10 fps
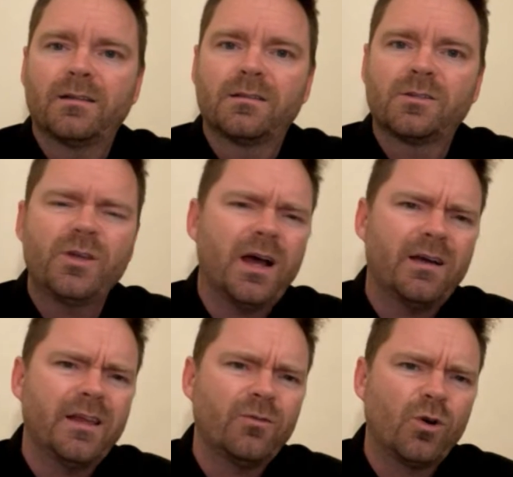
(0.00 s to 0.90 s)
So yeah,
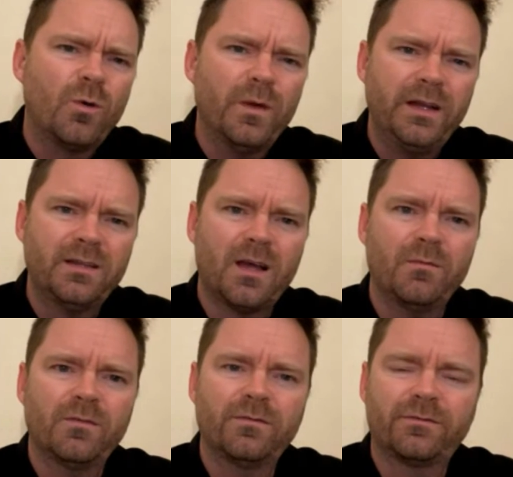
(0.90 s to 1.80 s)
I like Rome any
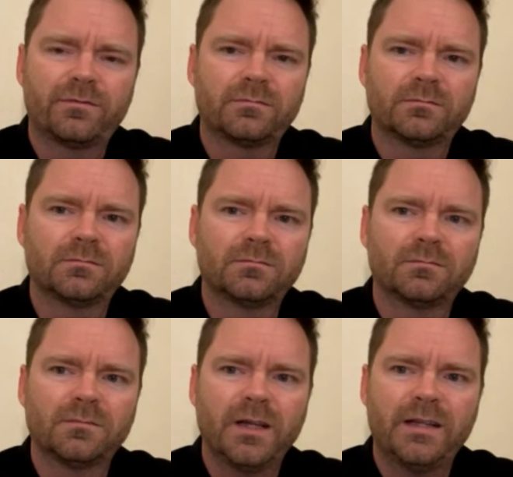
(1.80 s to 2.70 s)
time of
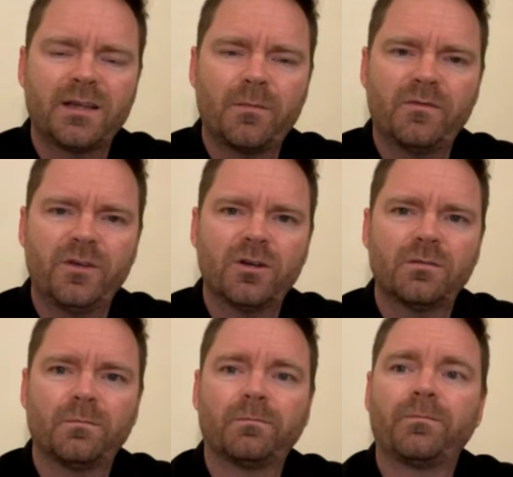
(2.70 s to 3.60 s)

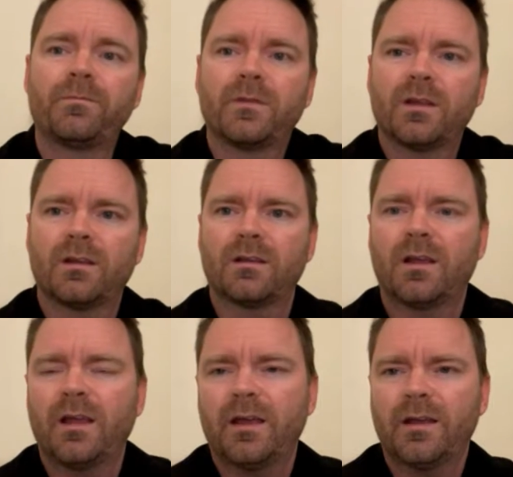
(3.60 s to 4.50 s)
year.
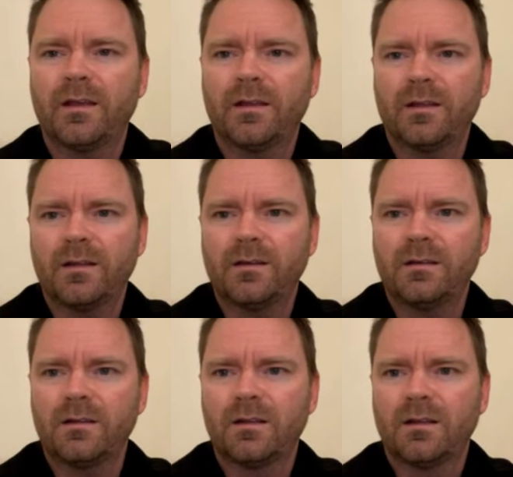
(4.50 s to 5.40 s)

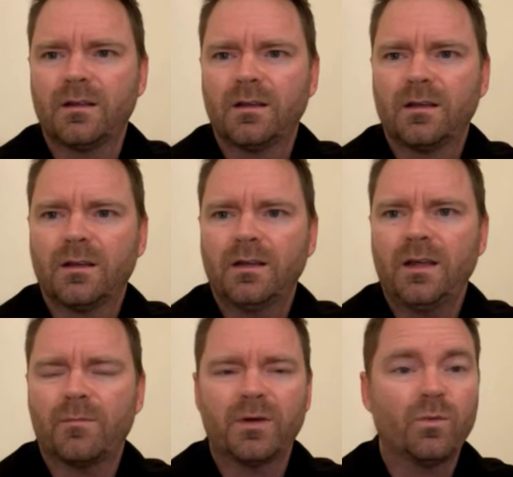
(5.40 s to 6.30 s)
And
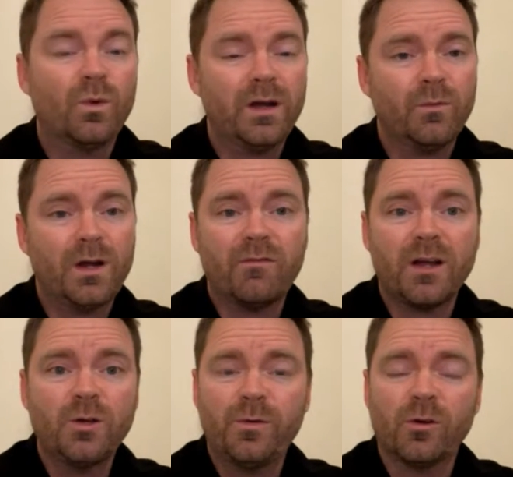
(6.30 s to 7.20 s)
yeah, but whenever I
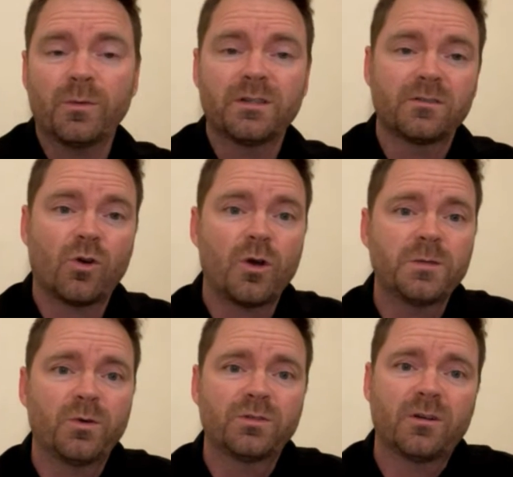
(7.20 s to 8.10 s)
do pilgrimages, they're always
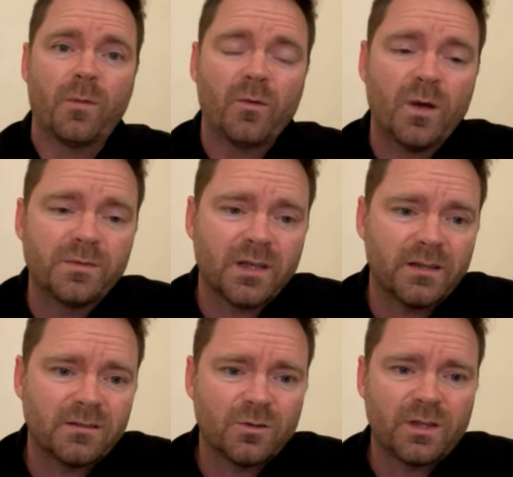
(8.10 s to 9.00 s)
posted on my
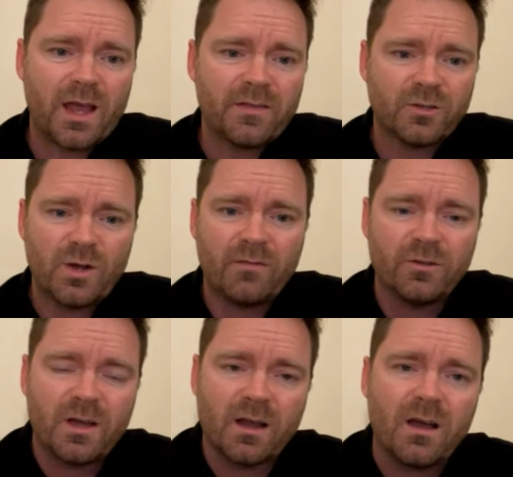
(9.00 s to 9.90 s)
website. So
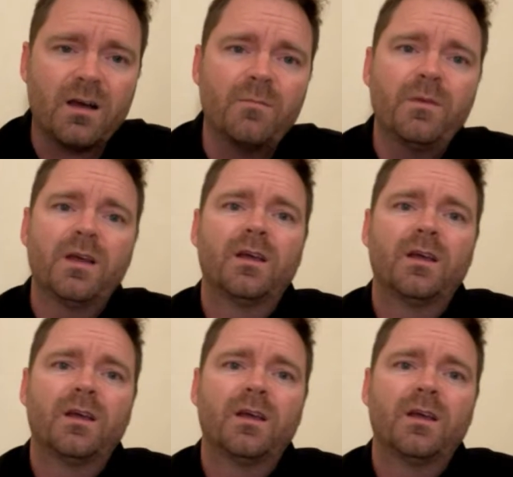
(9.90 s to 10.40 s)
thecatholictraveler.com,